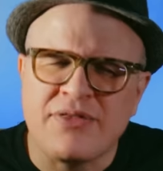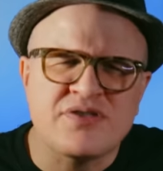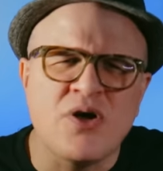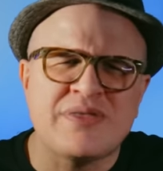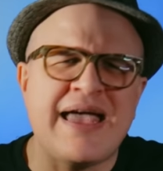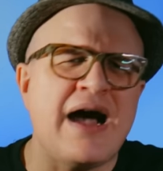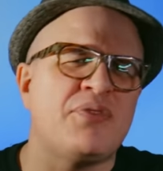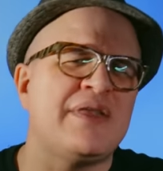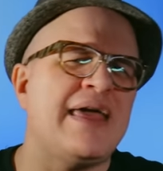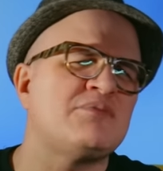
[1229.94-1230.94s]
Now, there's no
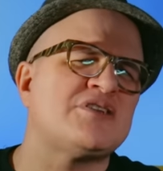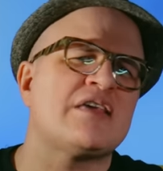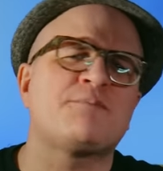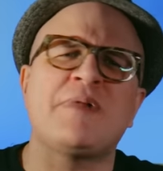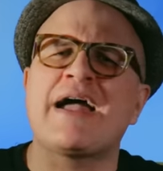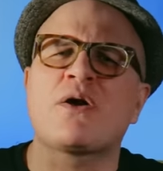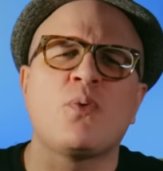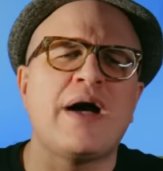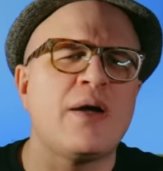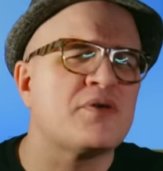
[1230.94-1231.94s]
doubt that MJ's Black or
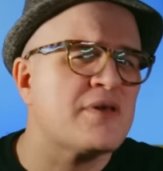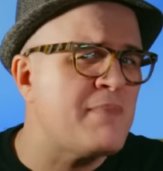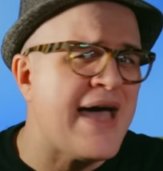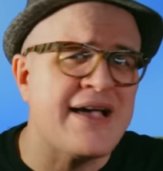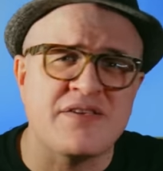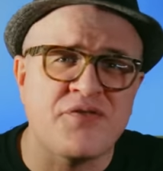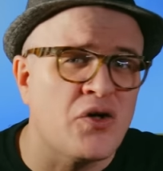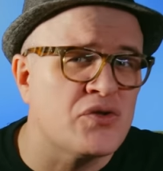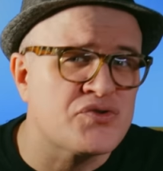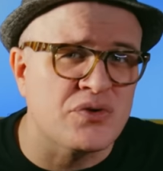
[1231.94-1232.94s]
White was a massive
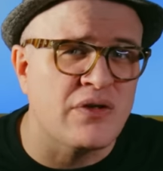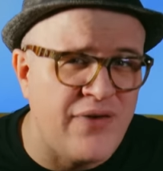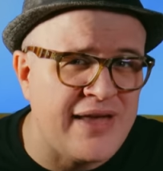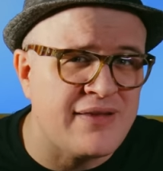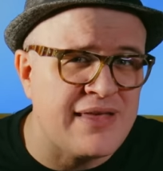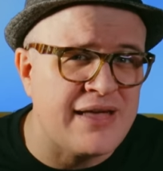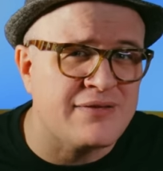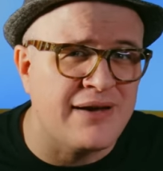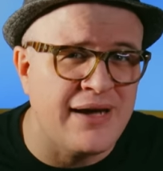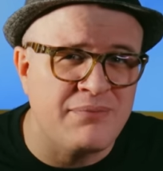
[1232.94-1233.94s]
cultural event at that
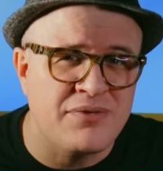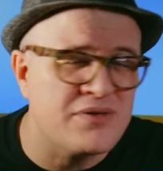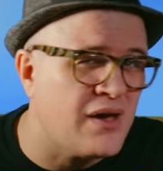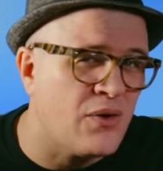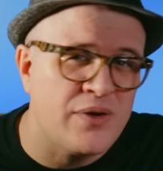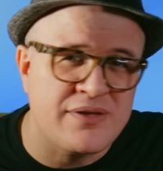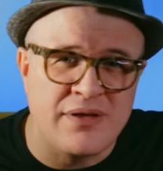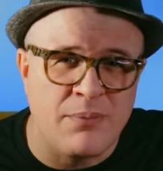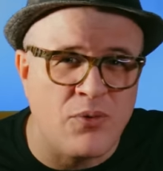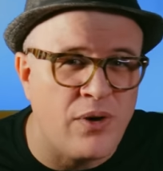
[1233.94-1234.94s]
time. The song went to
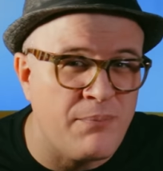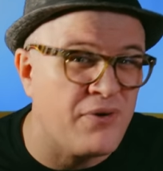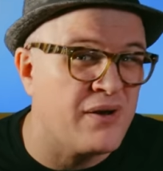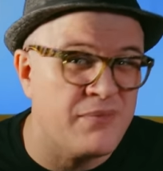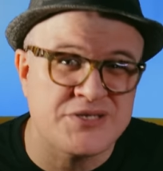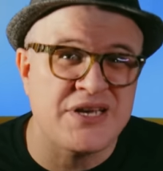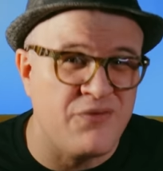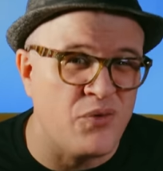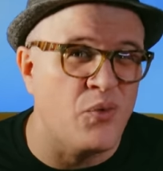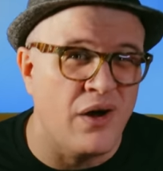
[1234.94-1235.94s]
number one pretty much
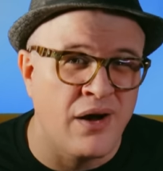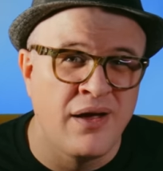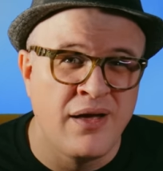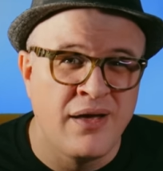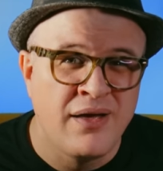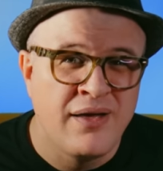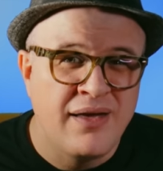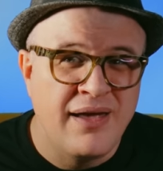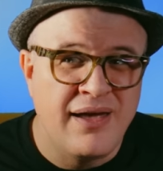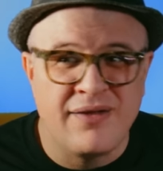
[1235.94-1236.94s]
everywhere.
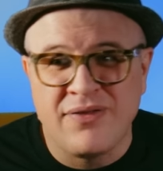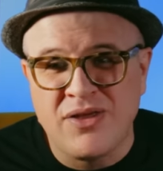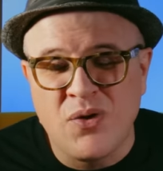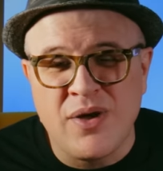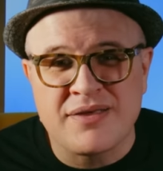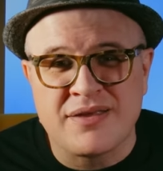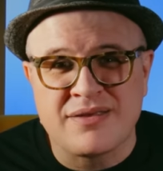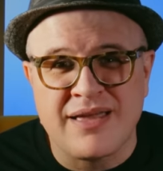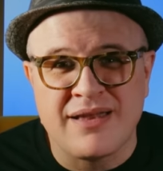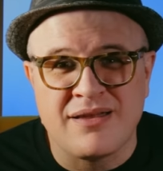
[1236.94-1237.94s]
And in the US, it
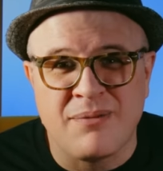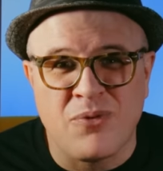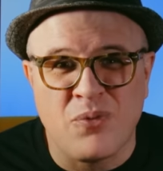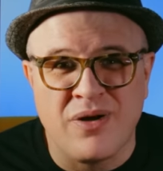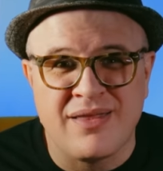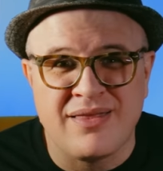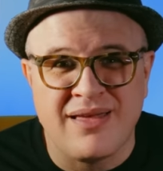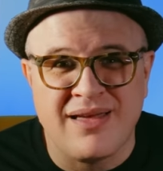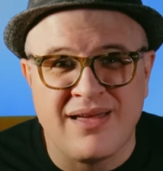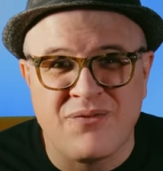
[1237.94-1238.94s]
stayed at number one
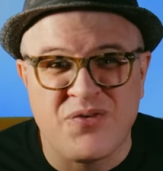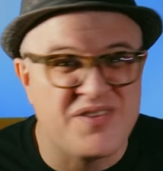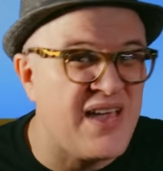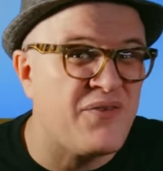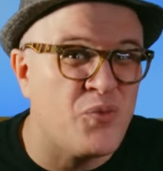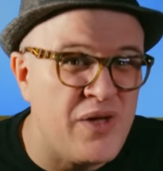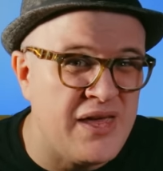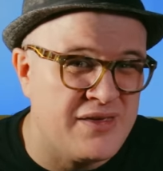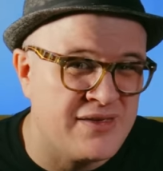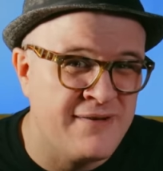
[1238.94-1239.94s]
uh, for seven
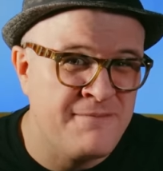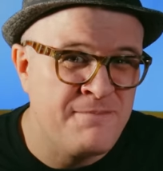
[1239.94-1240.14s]
weeks.